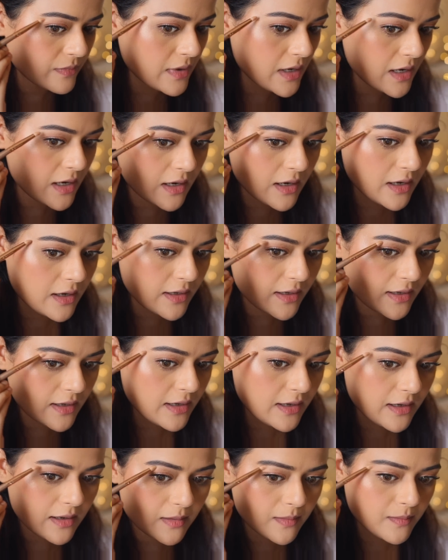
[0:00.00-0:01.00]
I
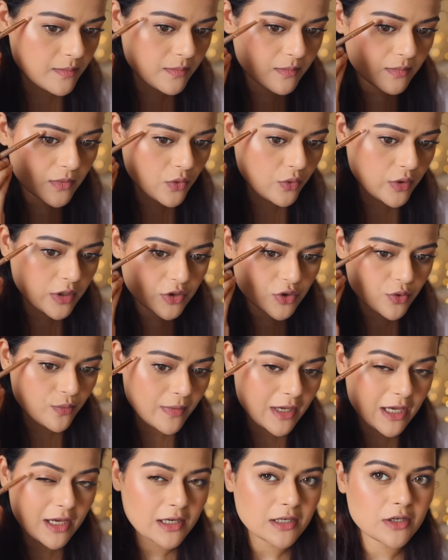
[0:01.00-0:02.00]
am going to
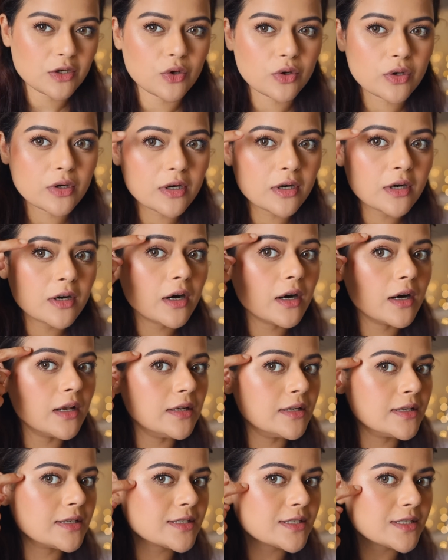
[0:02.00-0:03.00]
make it look a
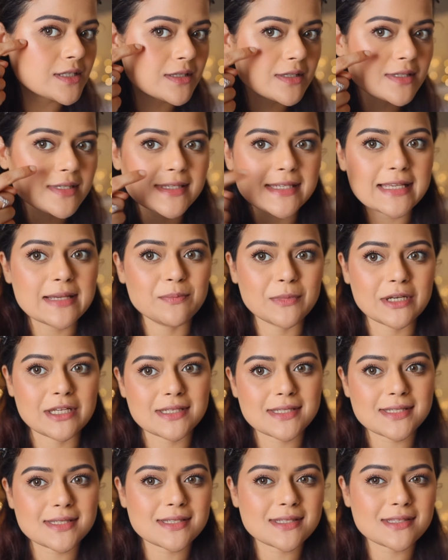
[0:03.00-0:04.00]
little
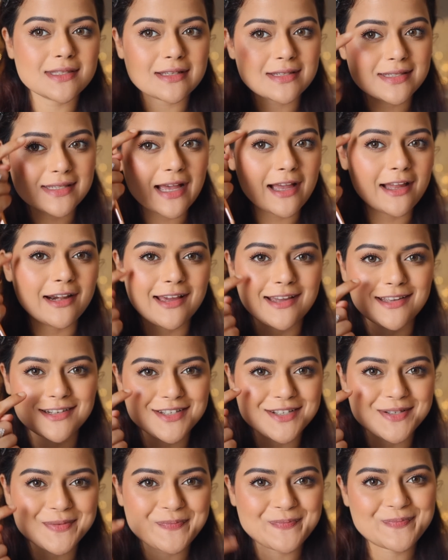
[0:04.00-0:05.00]
seamless, this
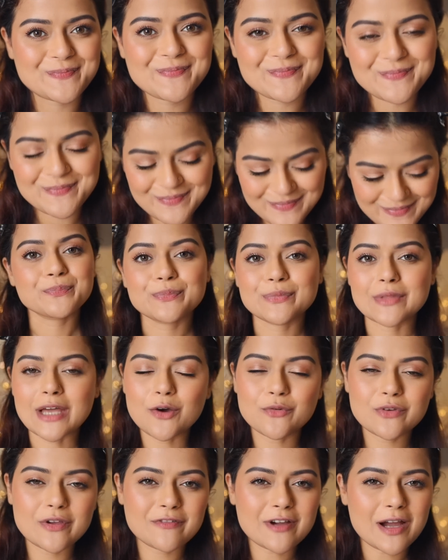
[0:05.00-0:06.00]
highlight.
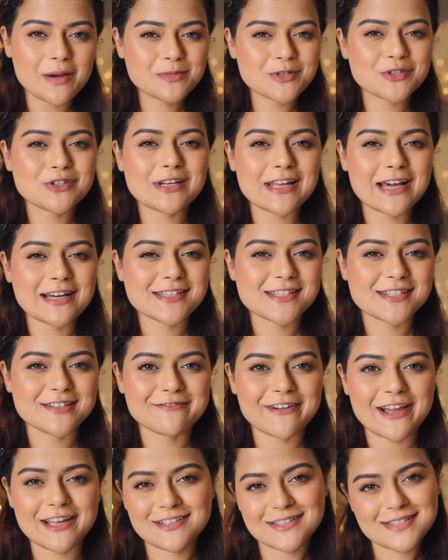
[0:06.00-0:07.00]
Now we've come to the last
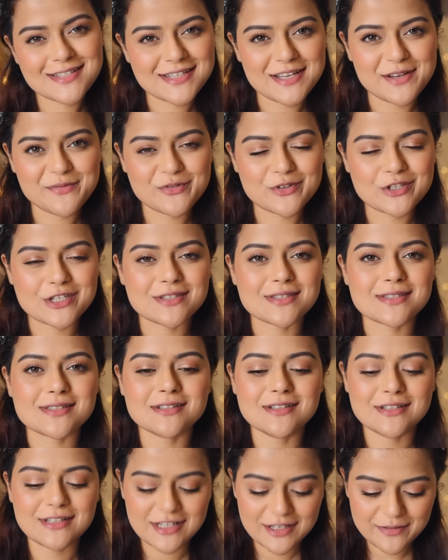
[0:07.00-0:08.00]
and final step, which is
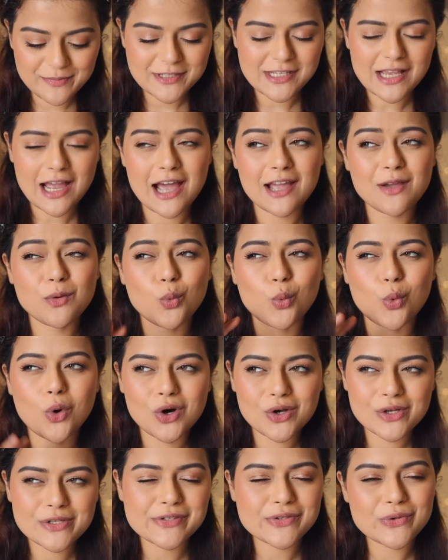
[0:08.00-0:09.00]
the lips. I
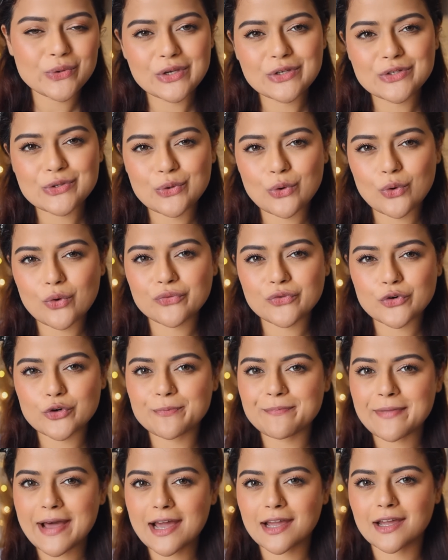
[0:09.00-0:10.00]
was going to go
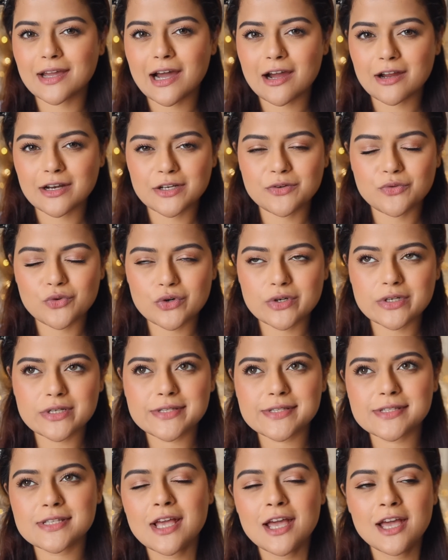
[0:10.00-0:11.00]
for MAC
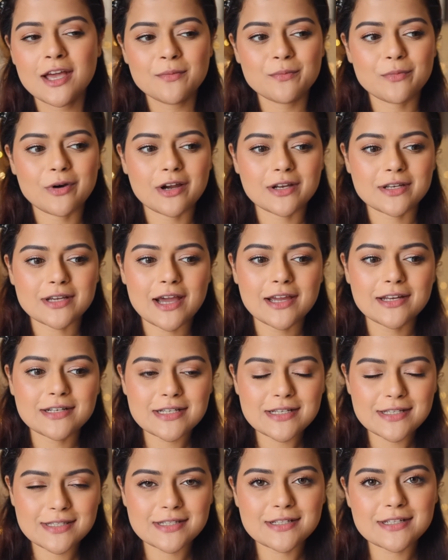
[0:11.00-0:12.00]
Carnivorous, but I
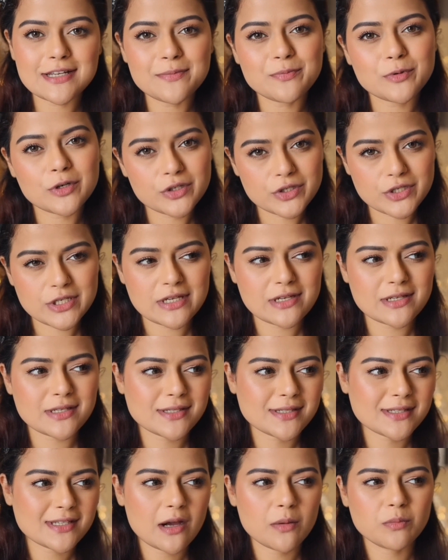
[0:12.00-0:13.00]
recently
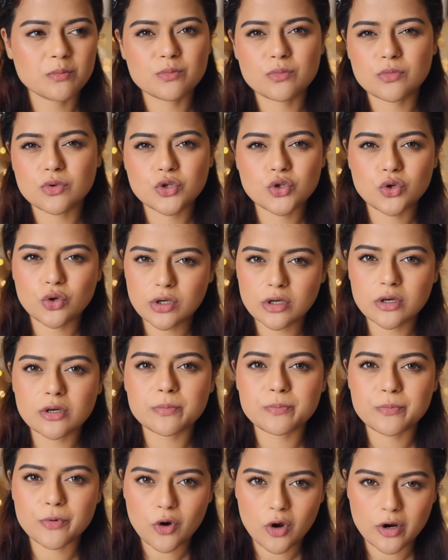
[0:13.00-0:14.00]
purchased some sugar
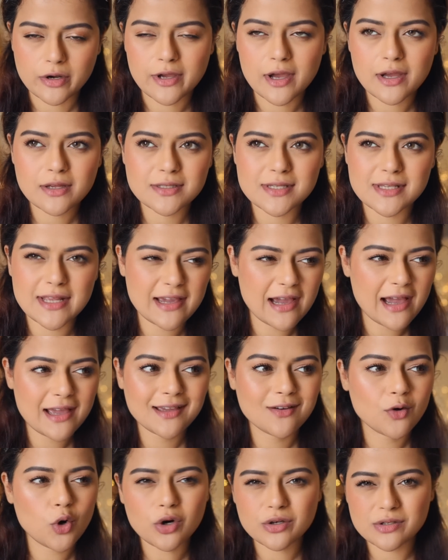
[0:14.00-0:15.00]
products. Like, I
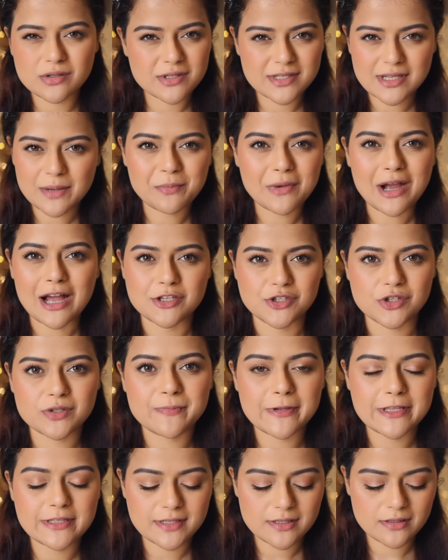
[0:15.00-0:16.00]
got some
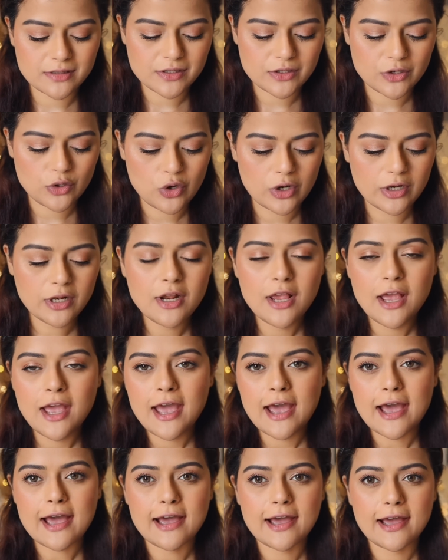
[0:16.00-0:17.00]
kajal pencils and all,
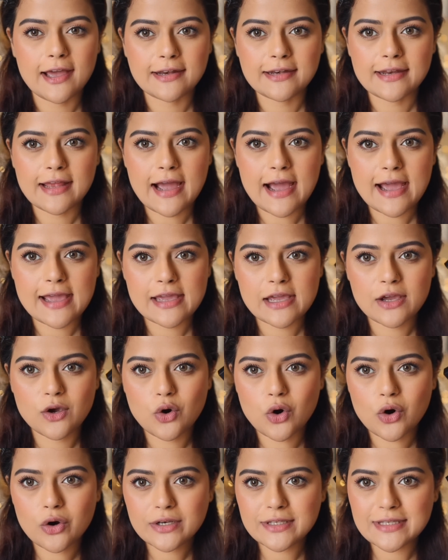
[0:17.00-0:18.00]
and I
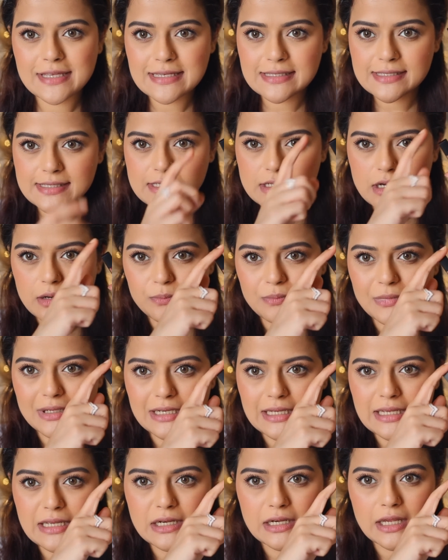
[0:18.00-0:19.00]
got these
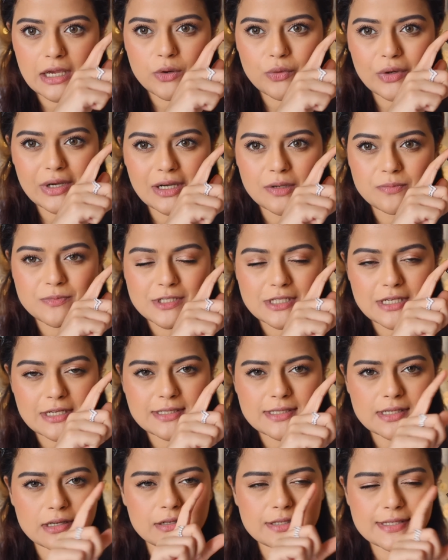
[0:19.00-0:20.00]
mini liquid
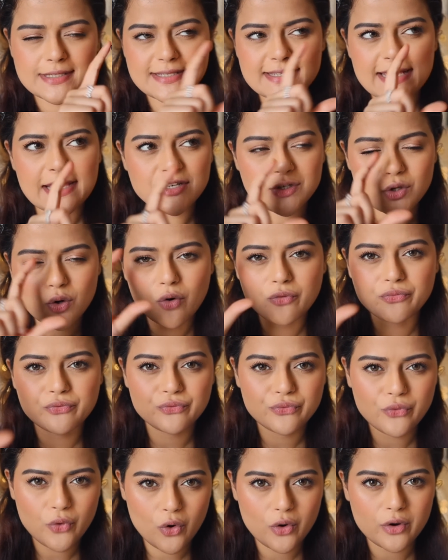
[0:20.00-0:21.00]
lipsticks, a set of
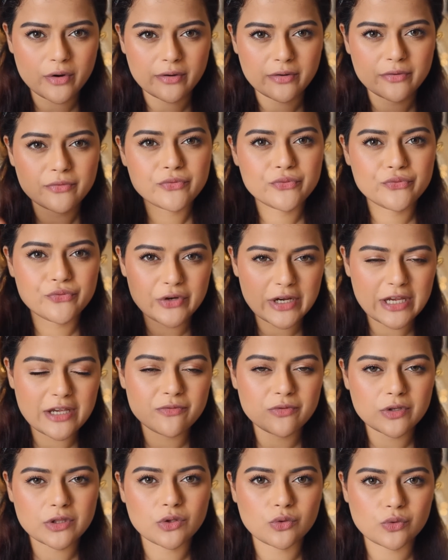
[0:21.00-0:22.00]
4 free
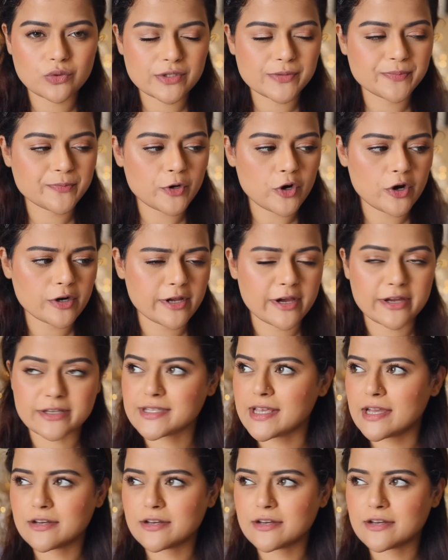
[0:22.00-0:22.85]
with those products.